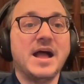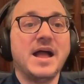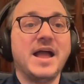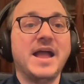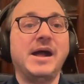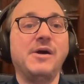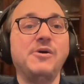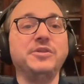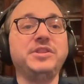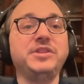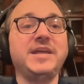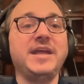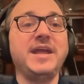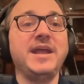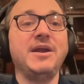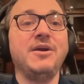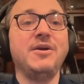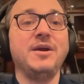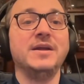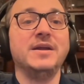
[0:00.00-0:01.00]

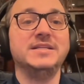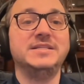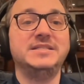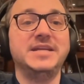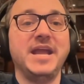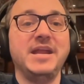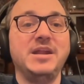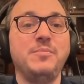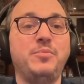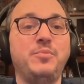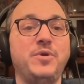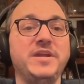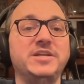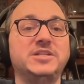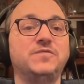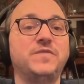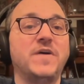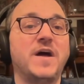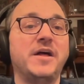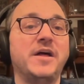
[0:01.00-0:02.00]
Healthcare data
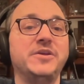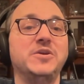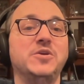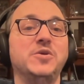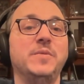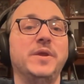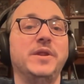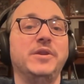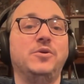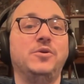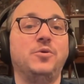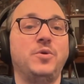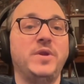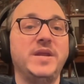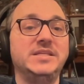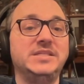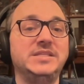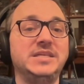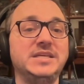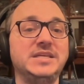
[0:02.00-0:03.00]
breach volume
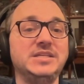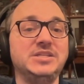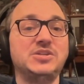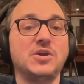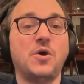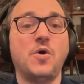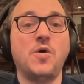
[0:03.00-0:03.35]
increases